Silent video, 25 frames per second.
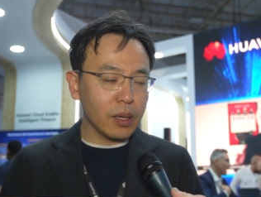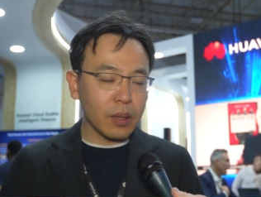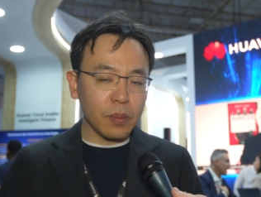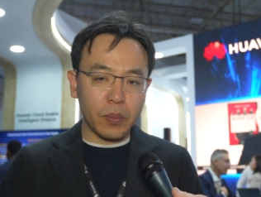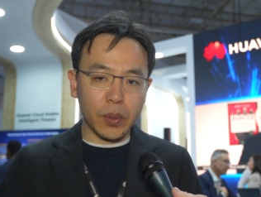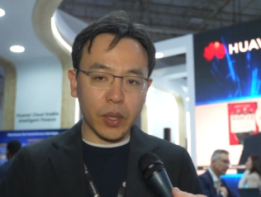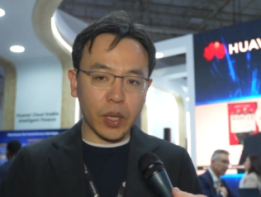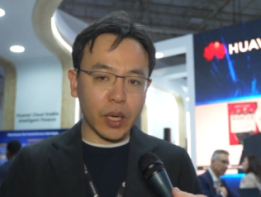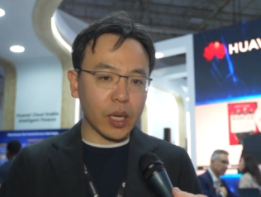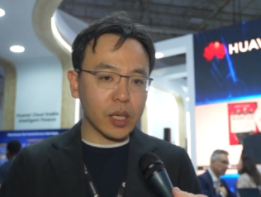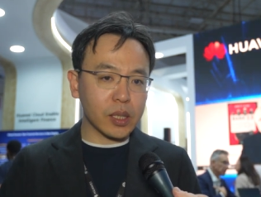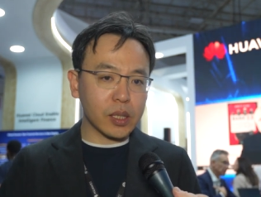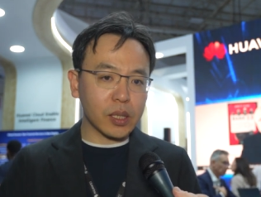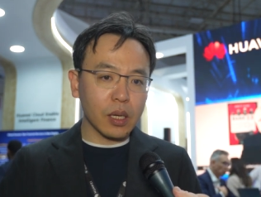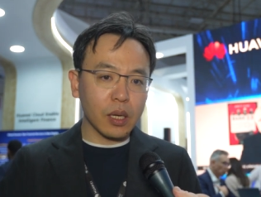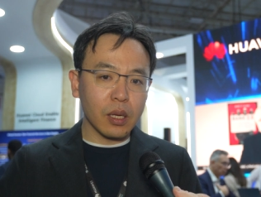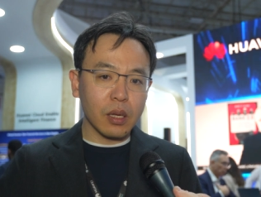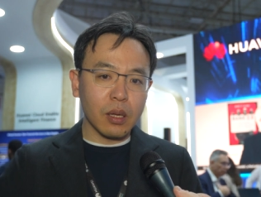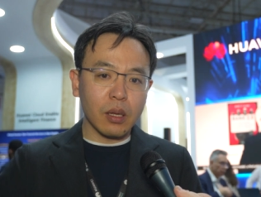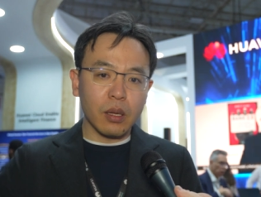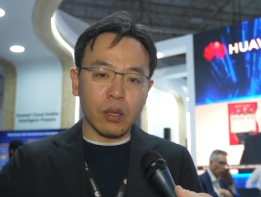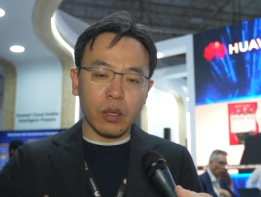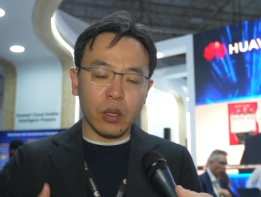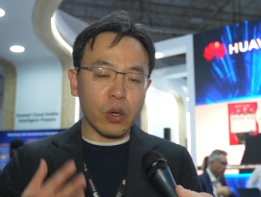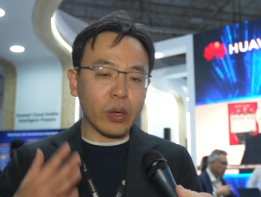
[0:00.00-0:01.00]
Because
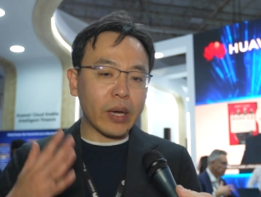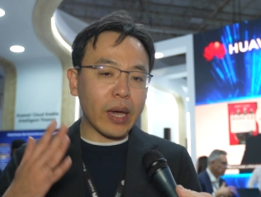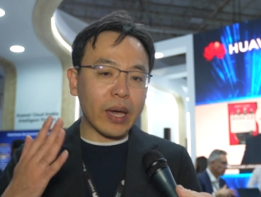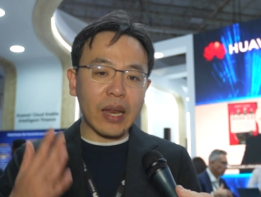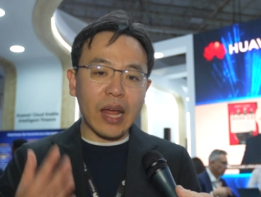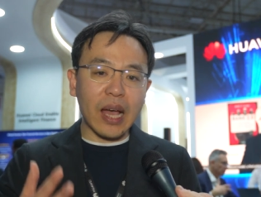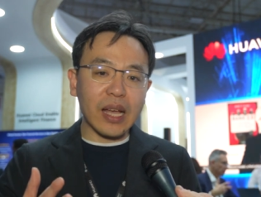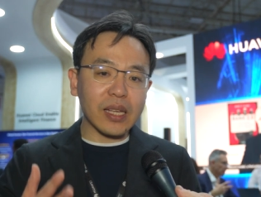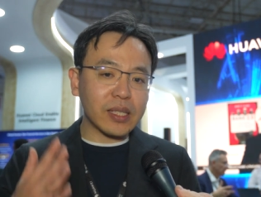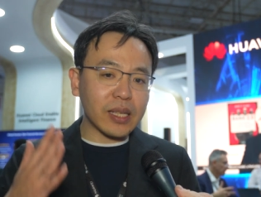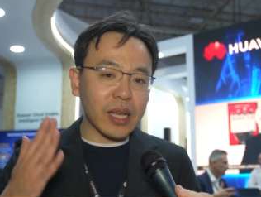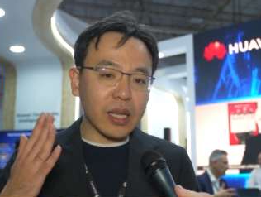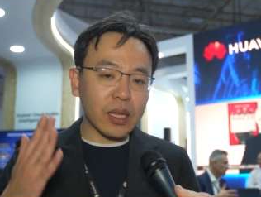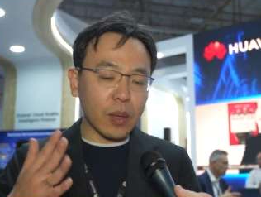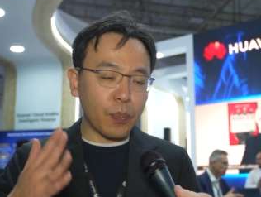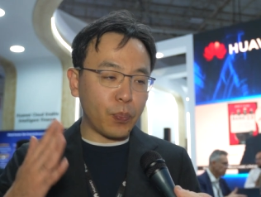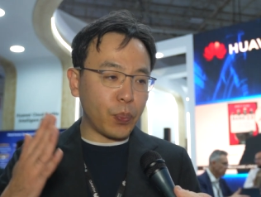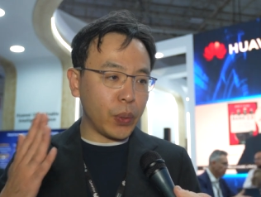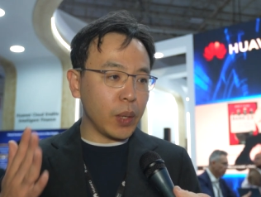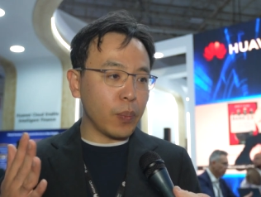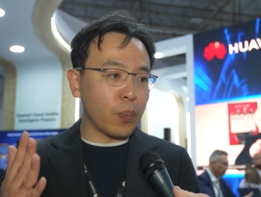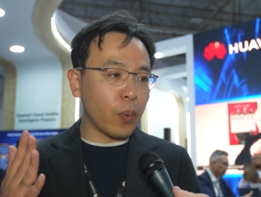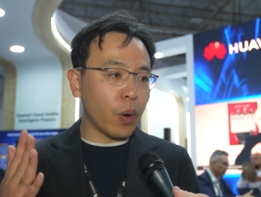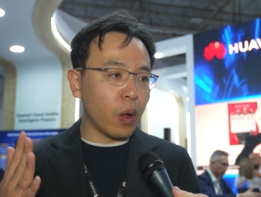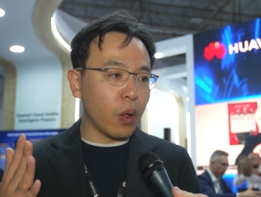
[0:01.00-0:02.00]
you cannot send the
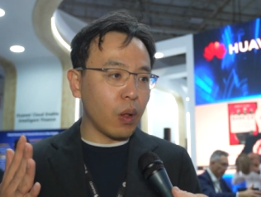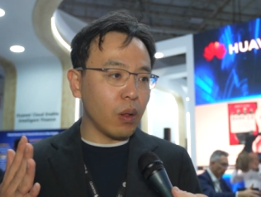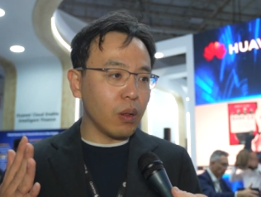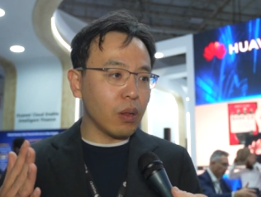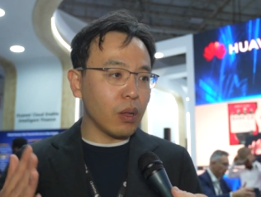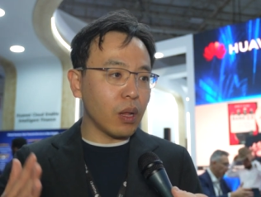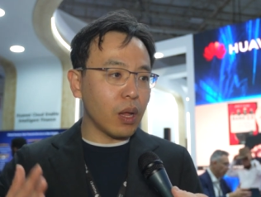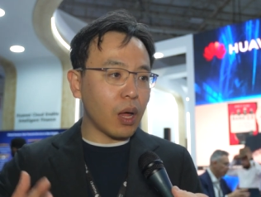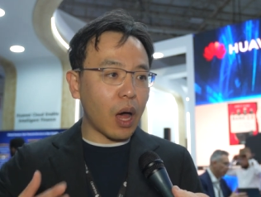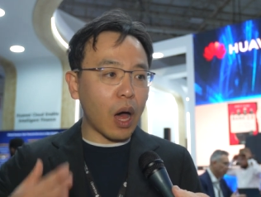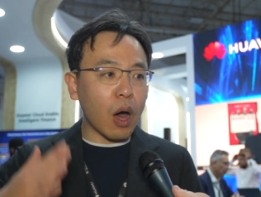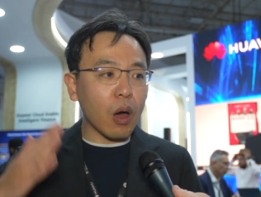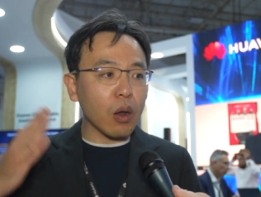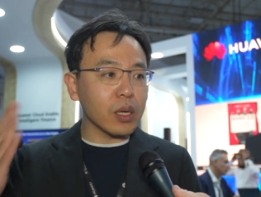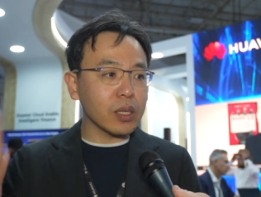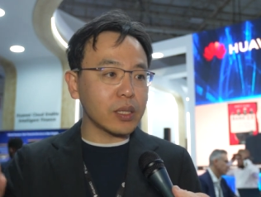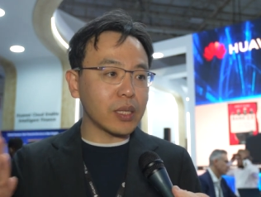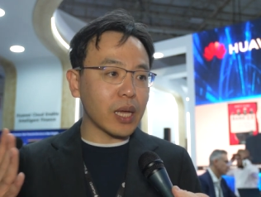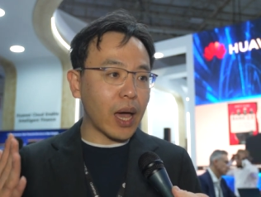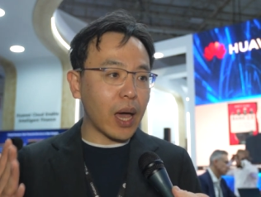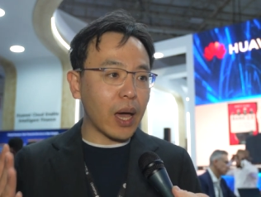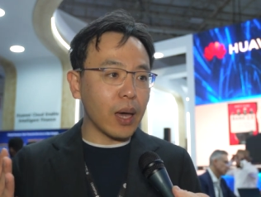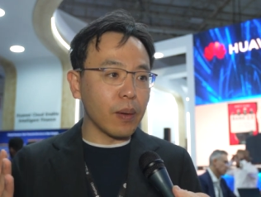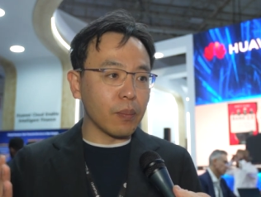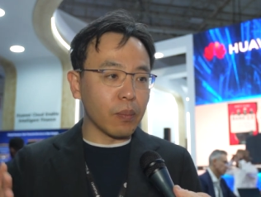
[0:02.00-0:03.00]
people all the
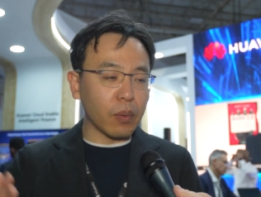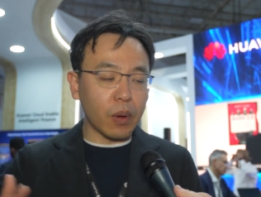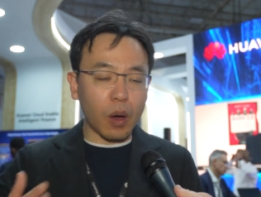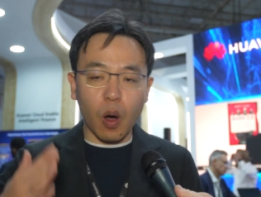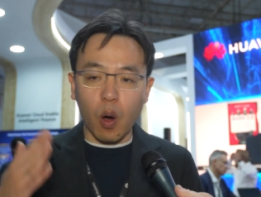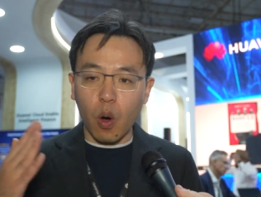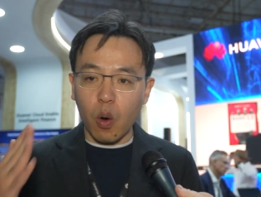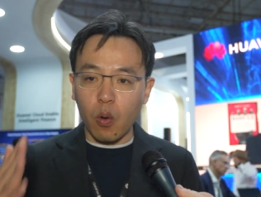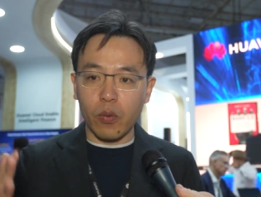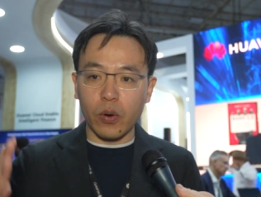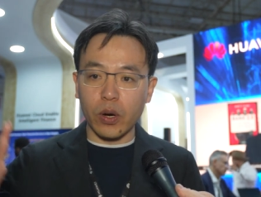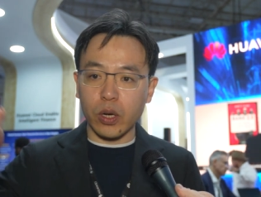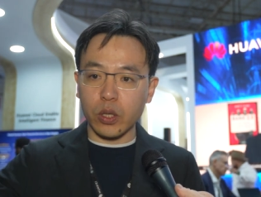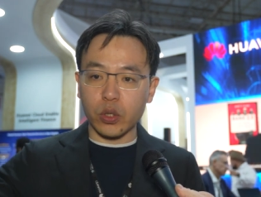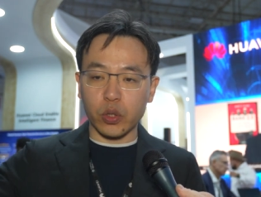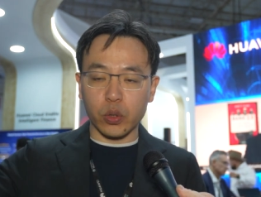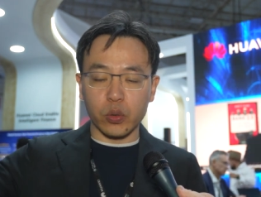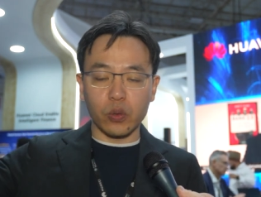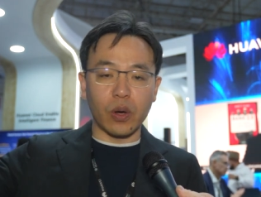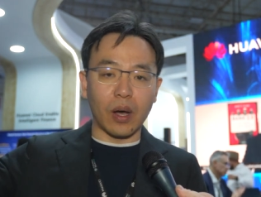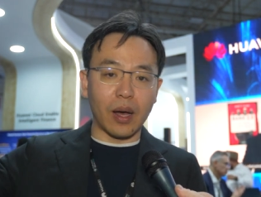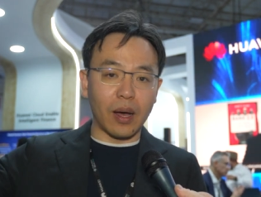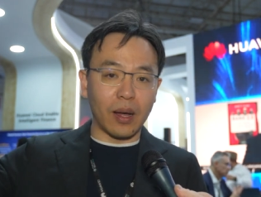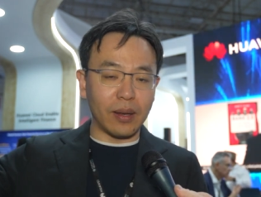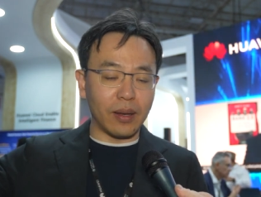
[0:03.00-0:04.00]
time over
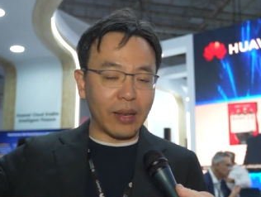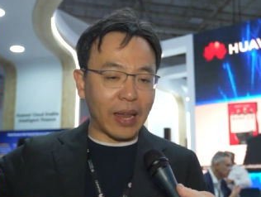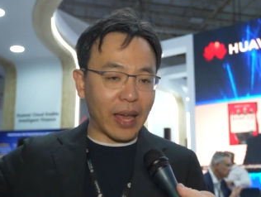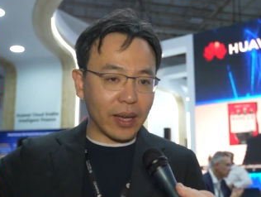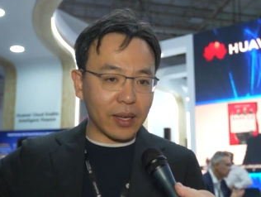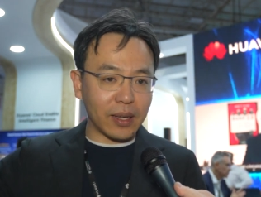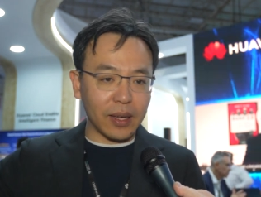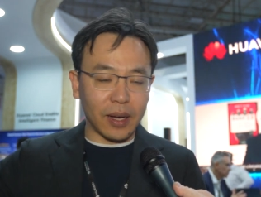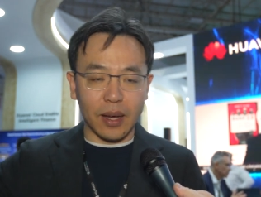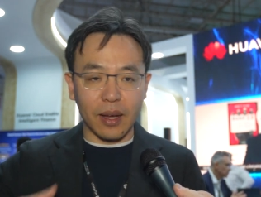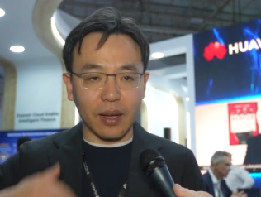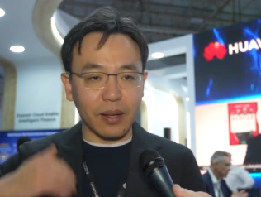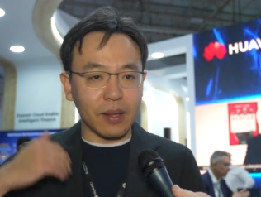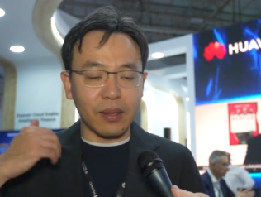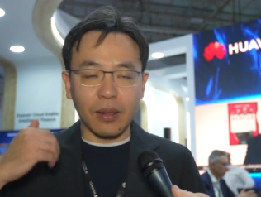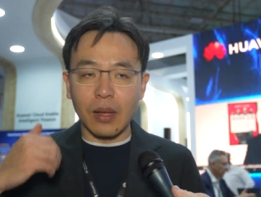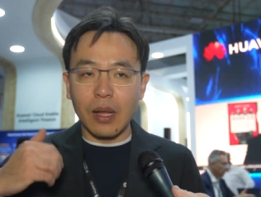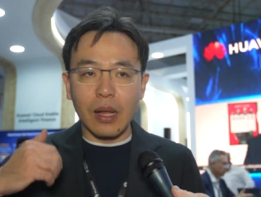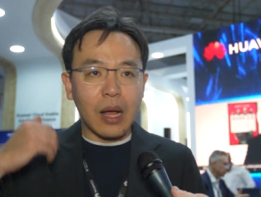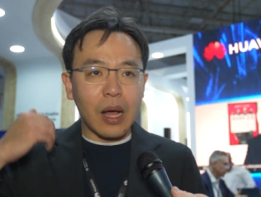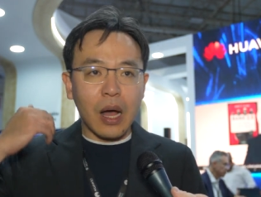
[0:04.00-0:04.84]
to uh, like a uh,